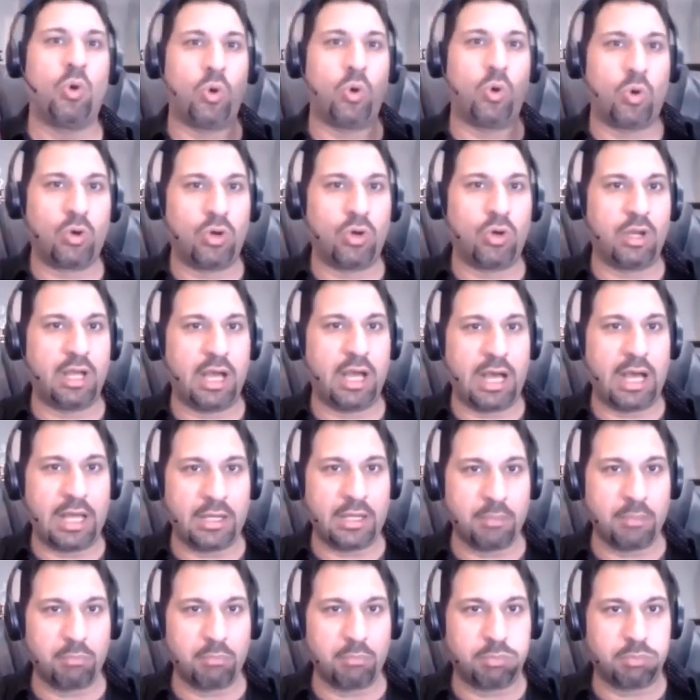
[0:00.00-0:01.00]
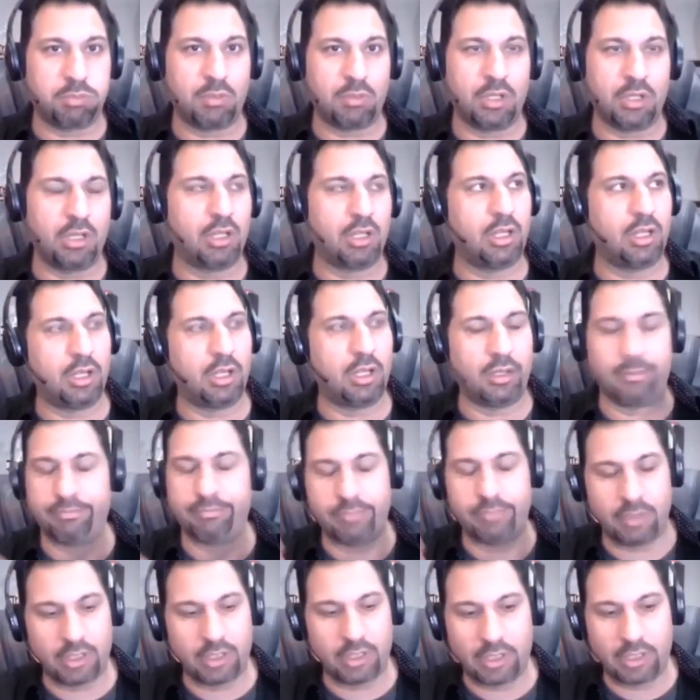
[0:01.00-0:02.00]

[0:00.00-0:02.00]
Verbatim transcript: or uh,